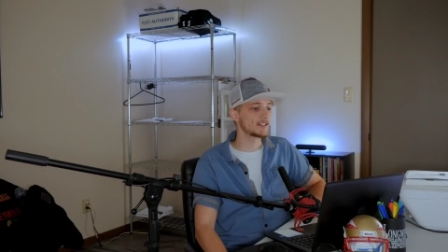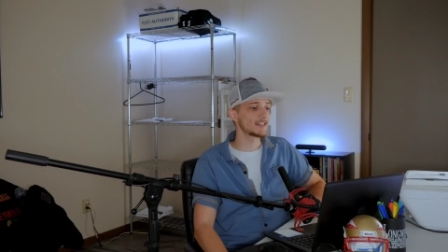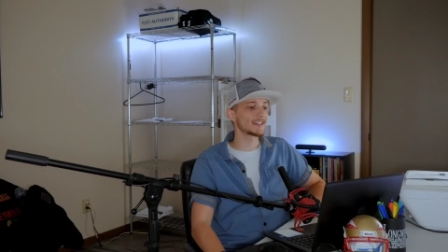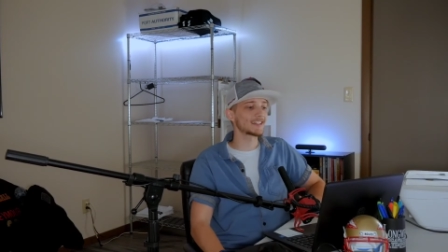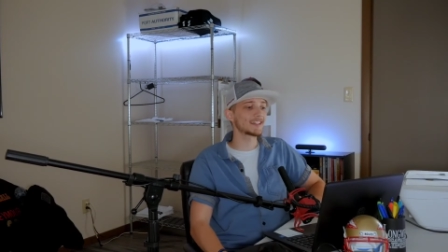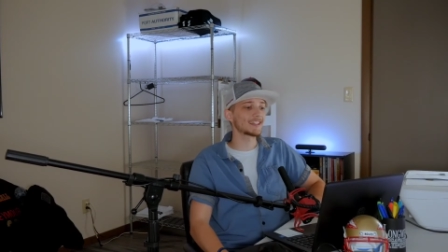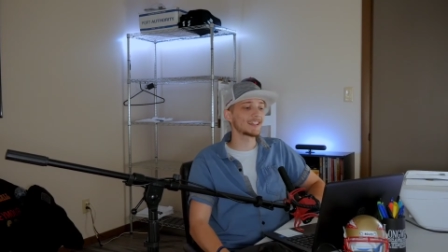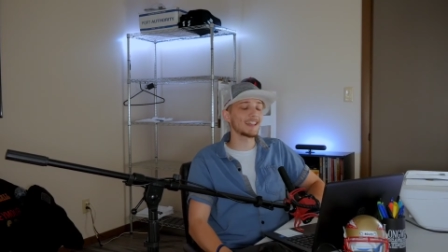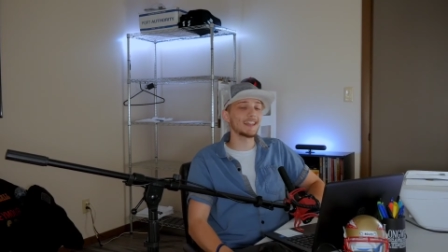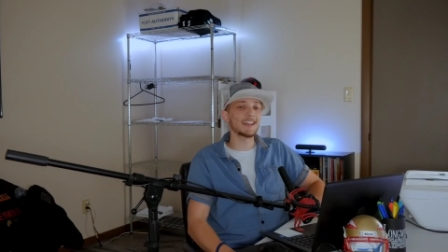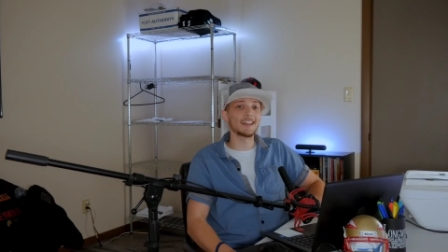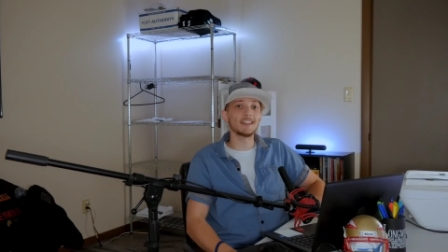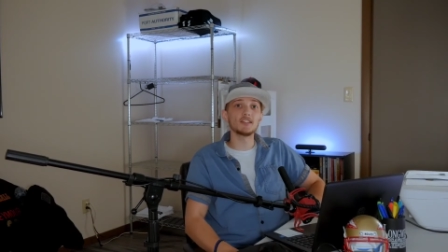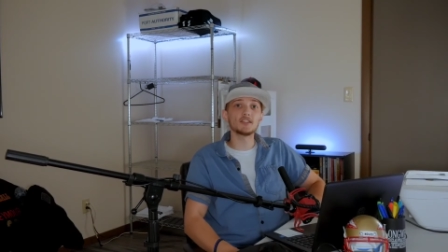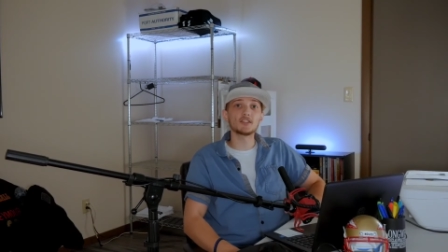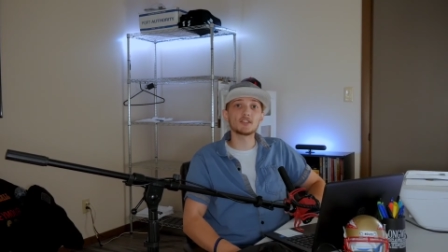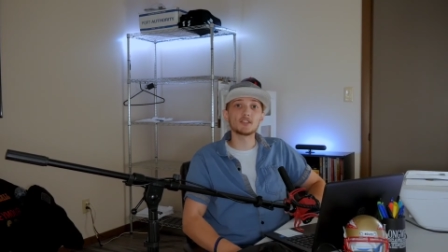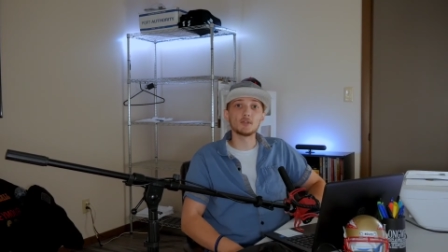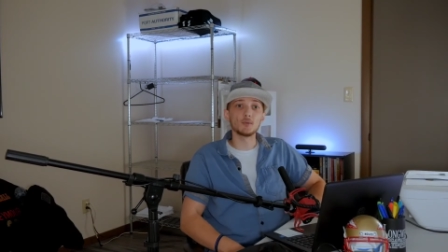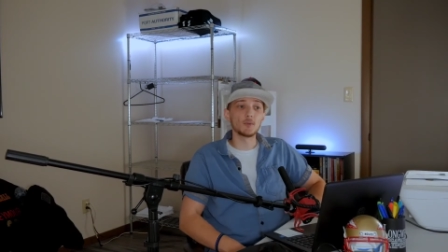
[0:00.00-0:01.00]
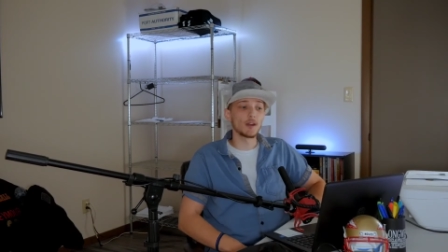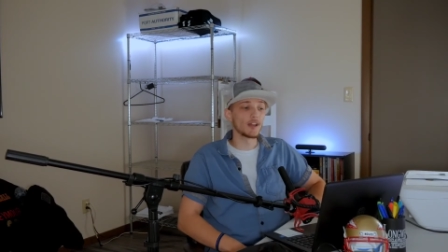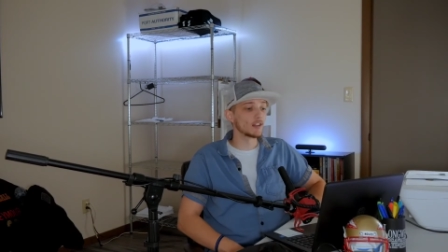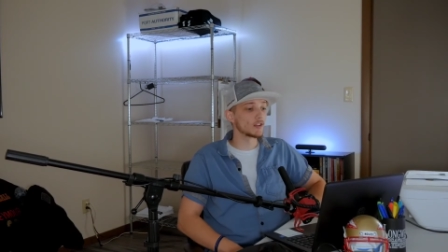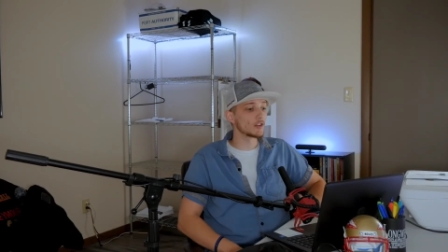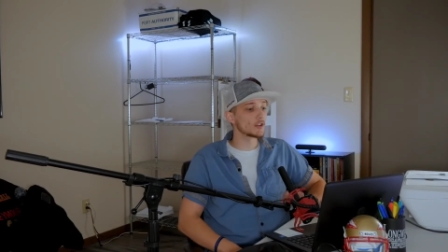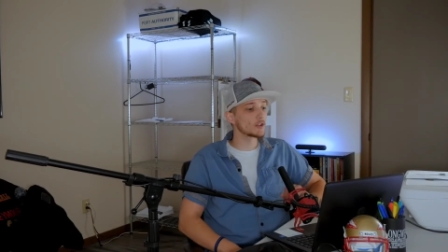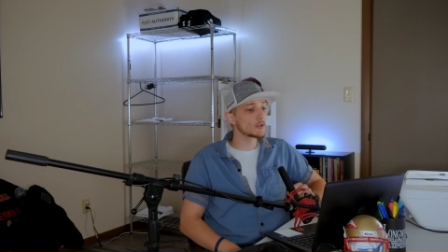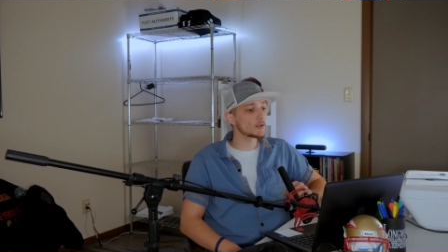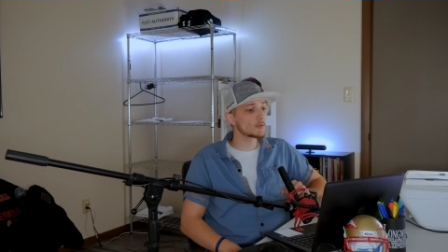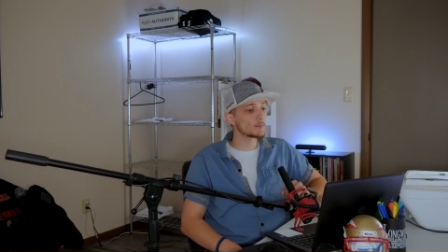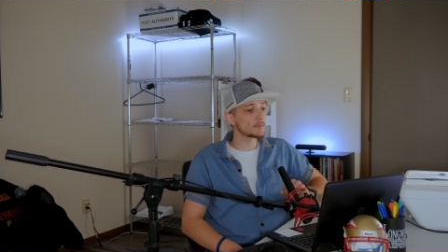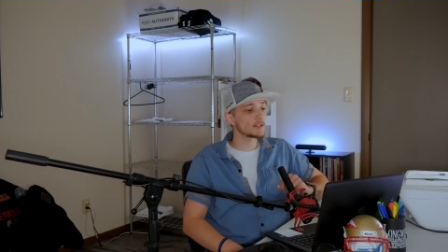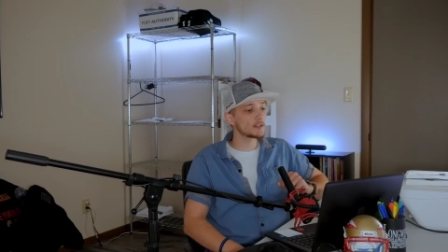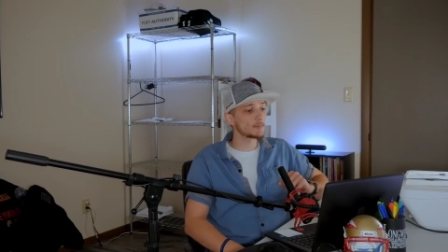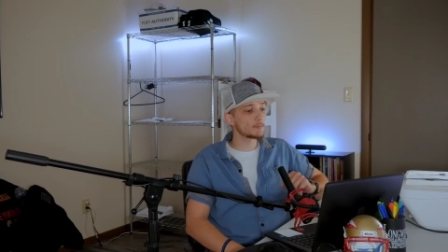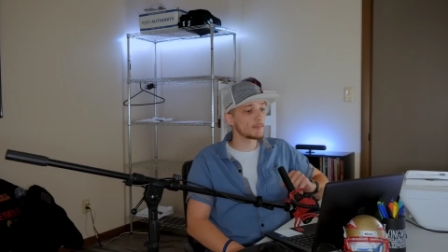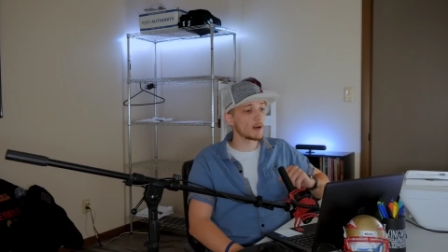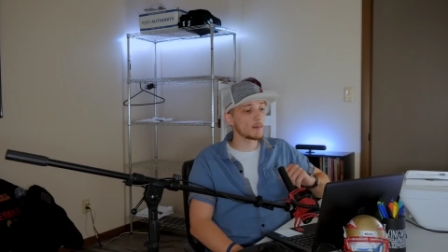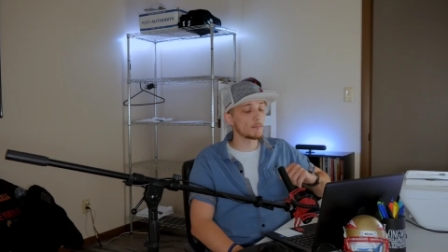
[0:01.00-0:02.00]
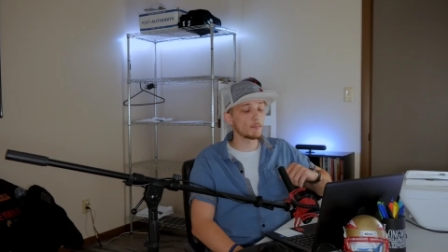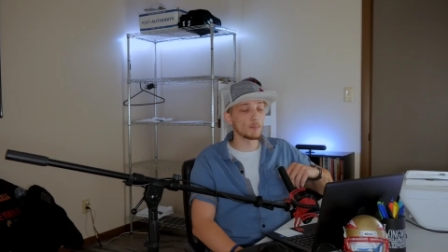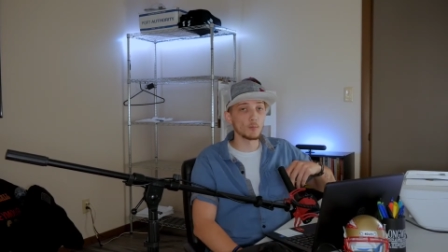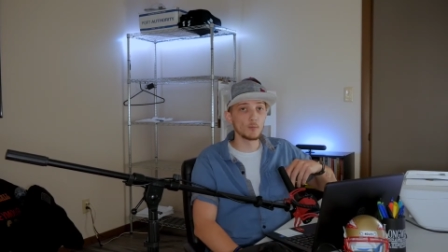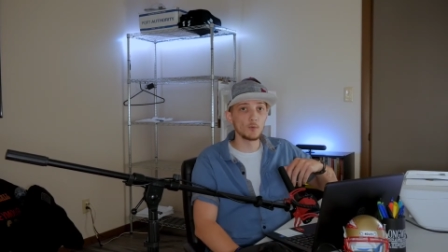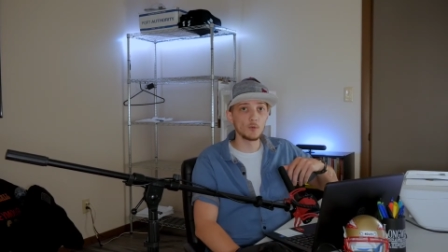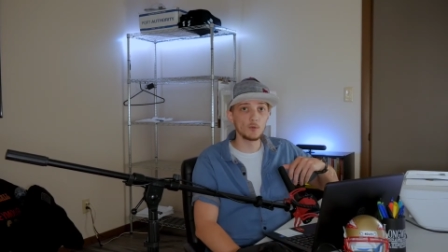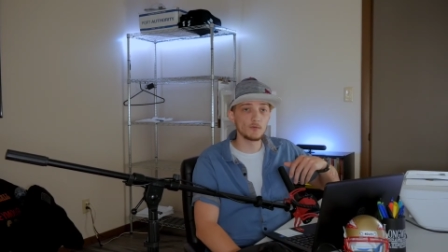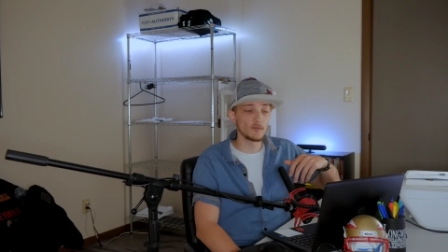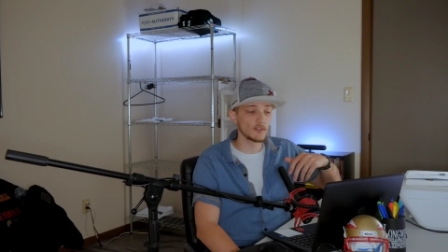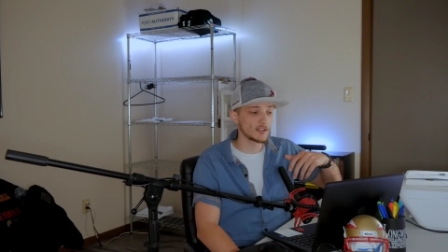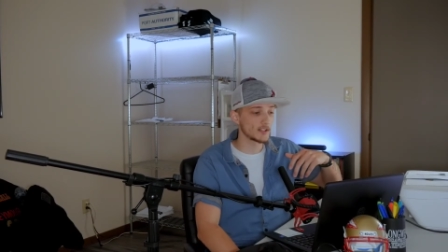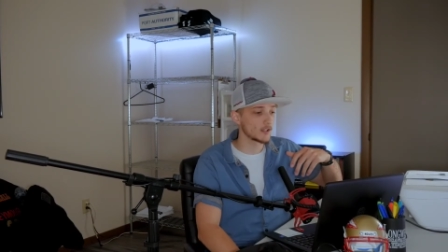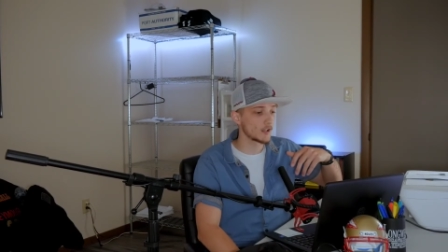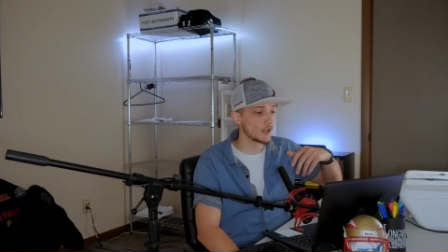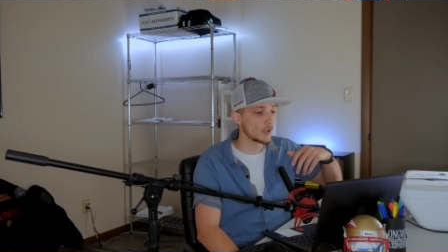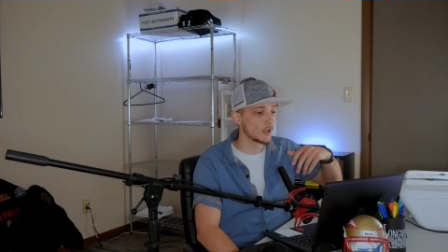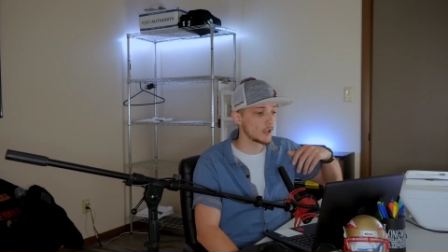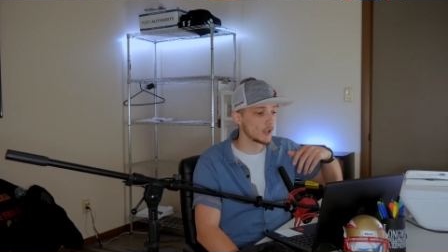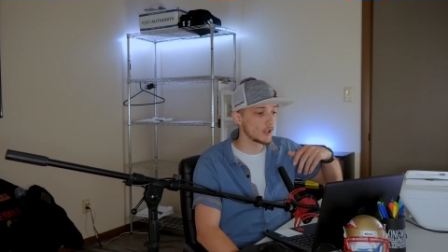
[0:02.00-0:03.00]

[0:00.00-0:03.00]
digging into a little bit about moving